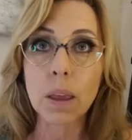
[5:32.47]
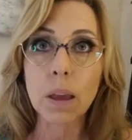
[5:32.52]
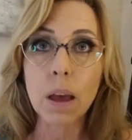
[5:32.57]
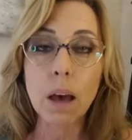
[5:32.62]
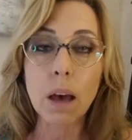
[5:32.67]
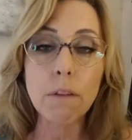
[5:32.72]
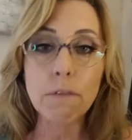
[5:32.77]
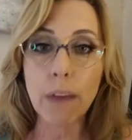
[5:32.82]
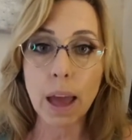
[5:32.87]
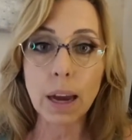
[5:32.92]

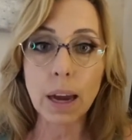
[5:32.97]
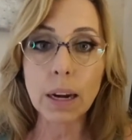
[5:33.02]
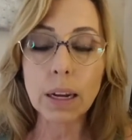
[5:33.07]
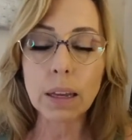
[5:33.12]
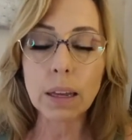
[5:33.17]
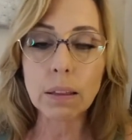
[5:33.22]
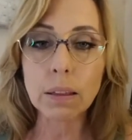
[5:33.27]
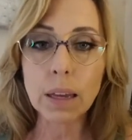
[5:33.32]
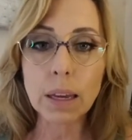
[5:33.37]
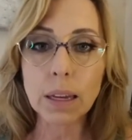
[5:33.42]

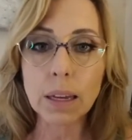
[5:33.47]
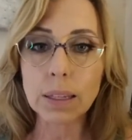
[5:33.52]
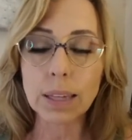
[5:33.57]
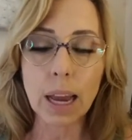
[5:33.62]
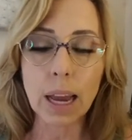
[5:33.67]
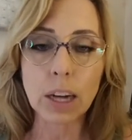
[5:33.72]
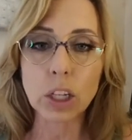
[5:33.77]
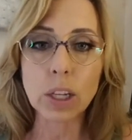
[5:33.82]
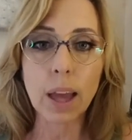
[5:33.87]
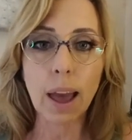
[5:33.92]
vanity thing, it's
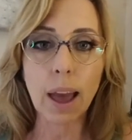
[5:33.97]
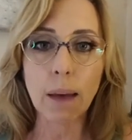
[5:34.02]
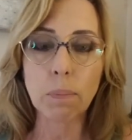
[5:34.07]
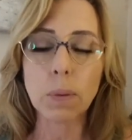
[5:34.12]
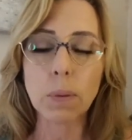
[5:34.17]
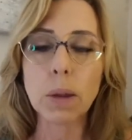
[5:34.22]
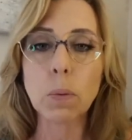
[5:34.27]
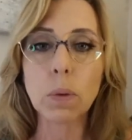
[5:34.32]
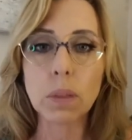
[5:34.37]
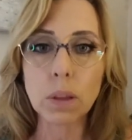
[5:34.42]
actually
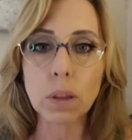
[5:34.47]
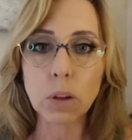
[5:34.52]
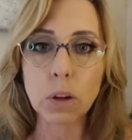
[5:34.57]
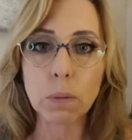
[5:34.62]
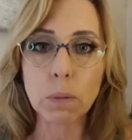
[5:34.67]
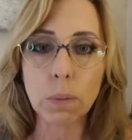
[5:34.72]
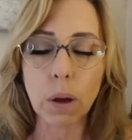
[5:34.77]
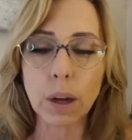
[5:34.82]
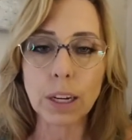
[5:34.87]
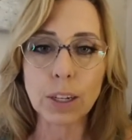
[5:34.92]
happening within
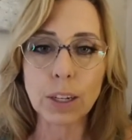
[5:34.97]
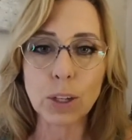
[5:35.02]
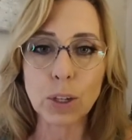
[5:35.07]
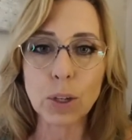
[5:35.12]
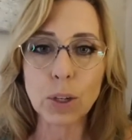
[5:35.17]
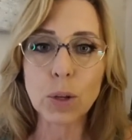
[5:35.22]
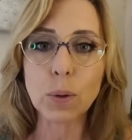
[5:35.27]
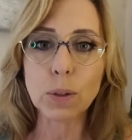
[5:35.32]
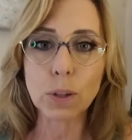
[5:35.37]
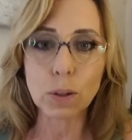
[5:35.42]
your body
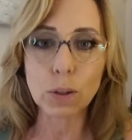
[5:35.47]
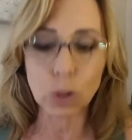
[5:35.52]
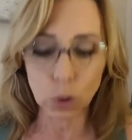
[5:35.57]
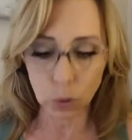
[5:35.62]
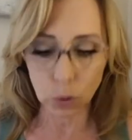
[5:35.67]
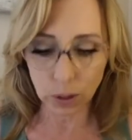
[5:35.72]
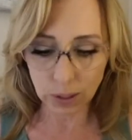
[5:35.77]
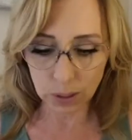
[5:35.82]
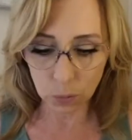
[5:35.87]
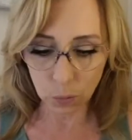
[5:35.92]
too, and your
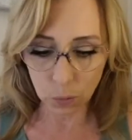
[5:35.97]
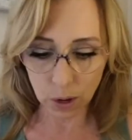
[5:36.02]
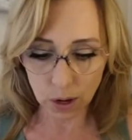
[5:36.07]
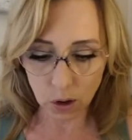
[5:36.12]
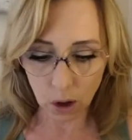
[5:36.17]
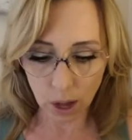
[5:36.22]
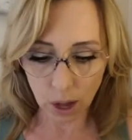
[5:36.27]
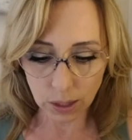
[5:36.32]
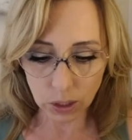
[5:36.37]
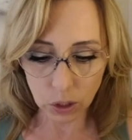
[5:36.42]
joints and
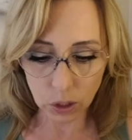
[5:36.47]
whatnot.